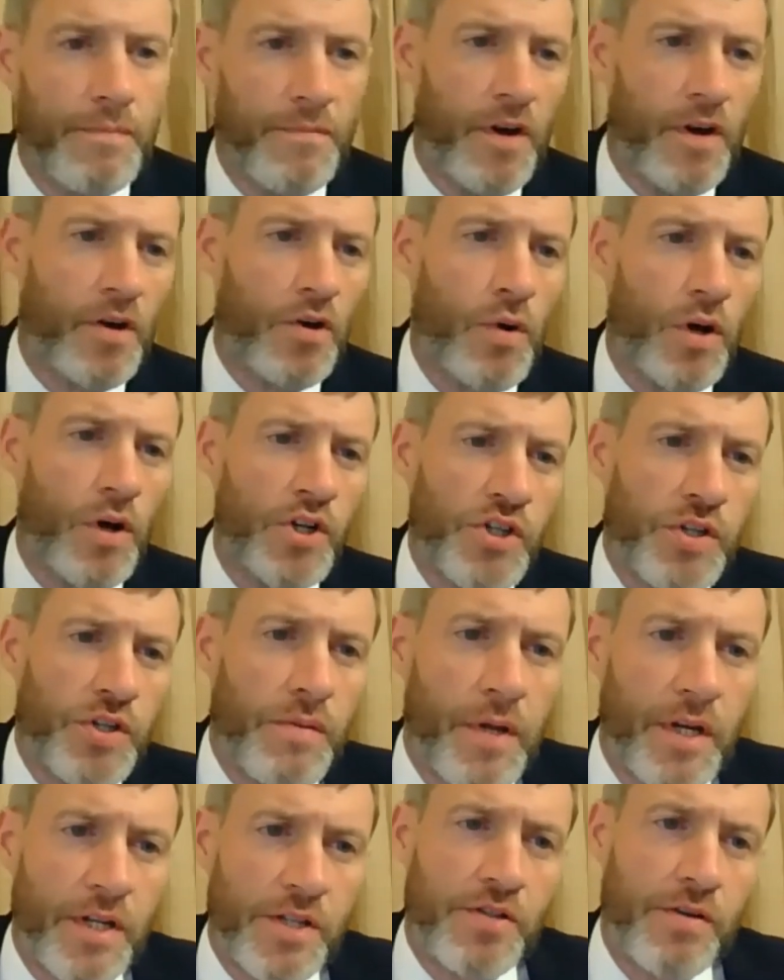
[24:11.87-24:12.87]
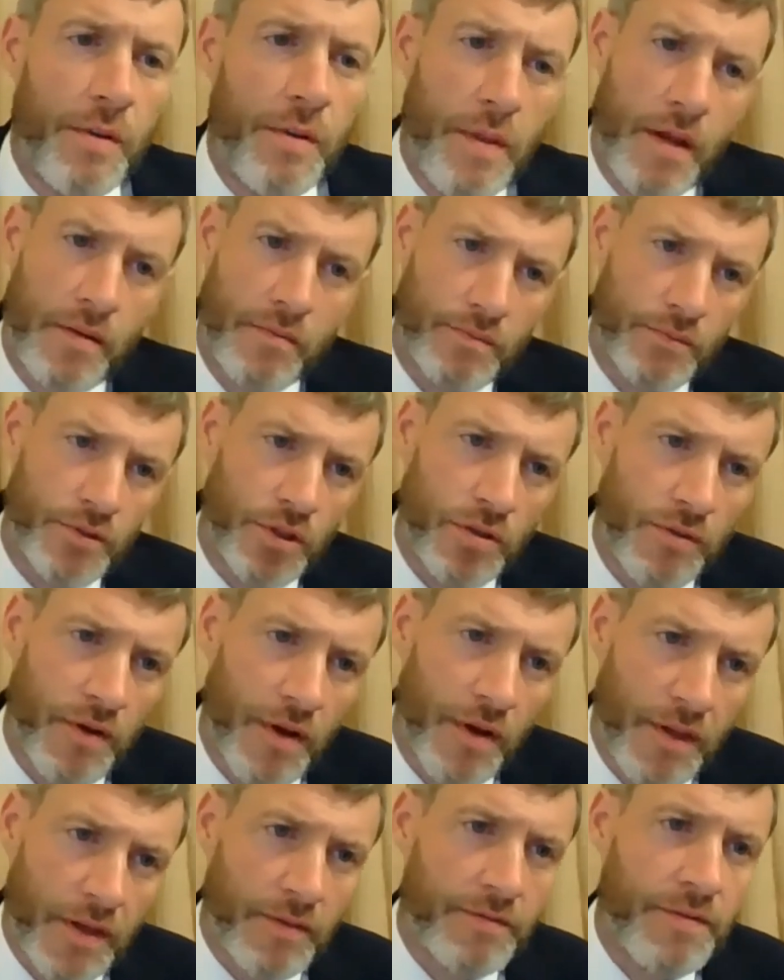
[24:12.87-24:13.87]
final question, the Minister, and then
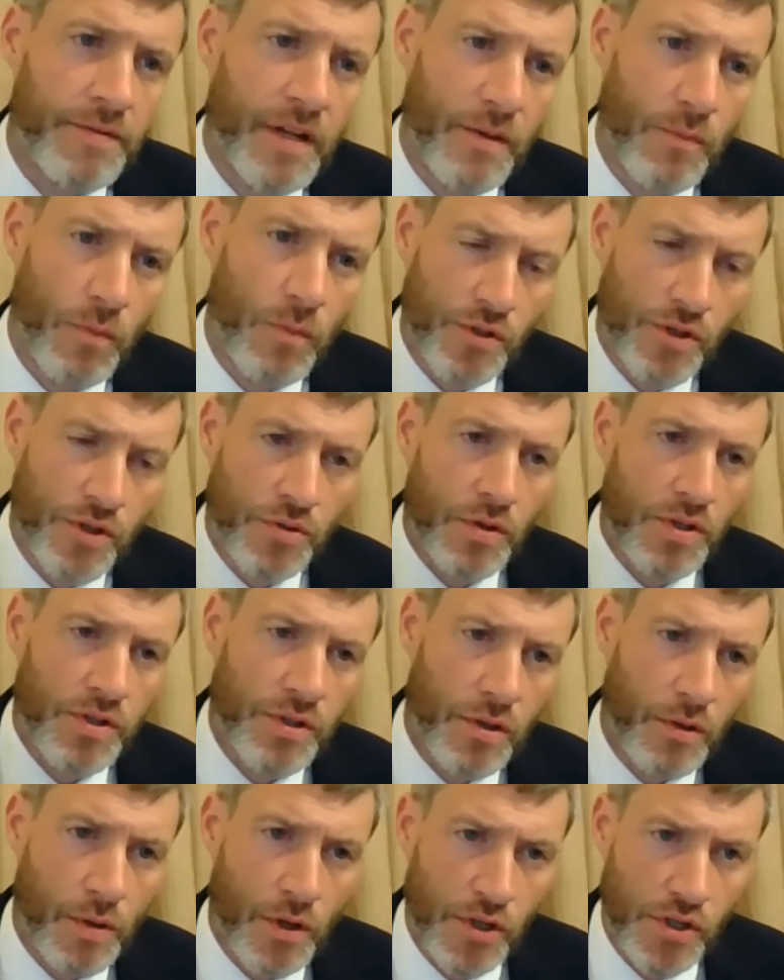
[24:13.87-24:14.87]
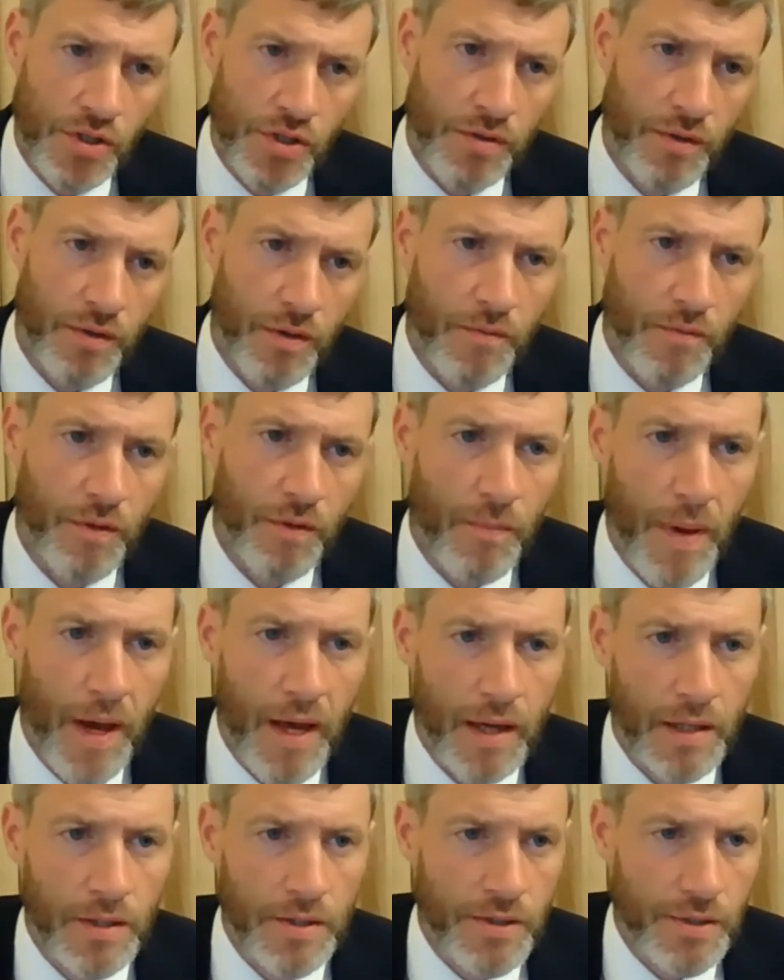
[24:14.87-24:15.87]
I think Philip wants to ask a question for the
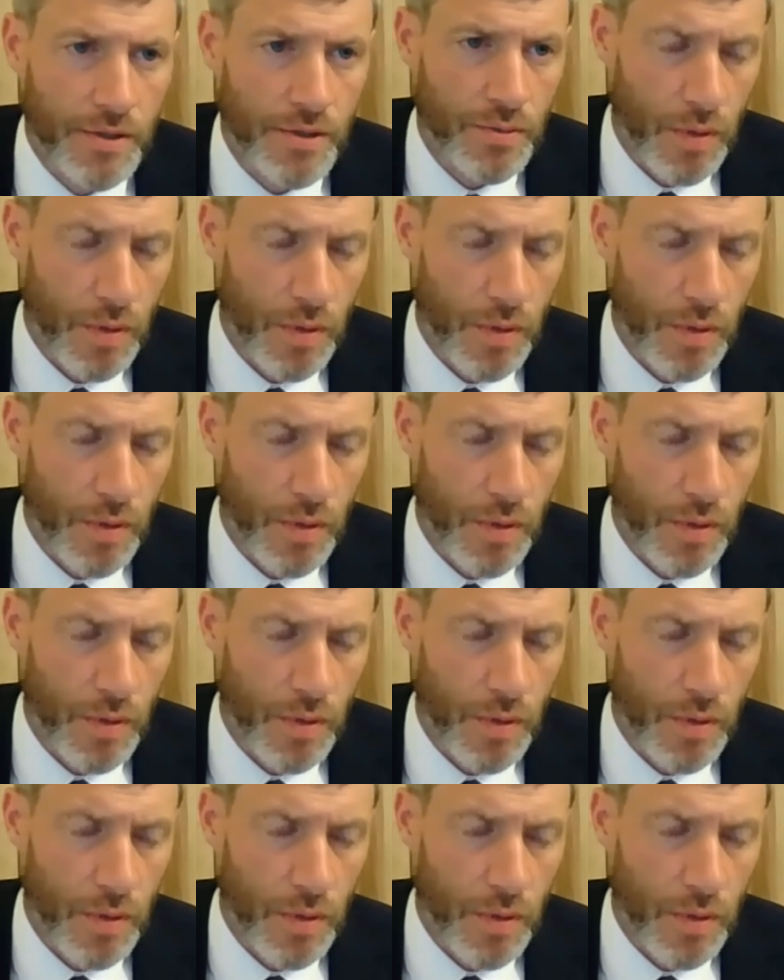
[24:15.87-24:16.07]
panellists as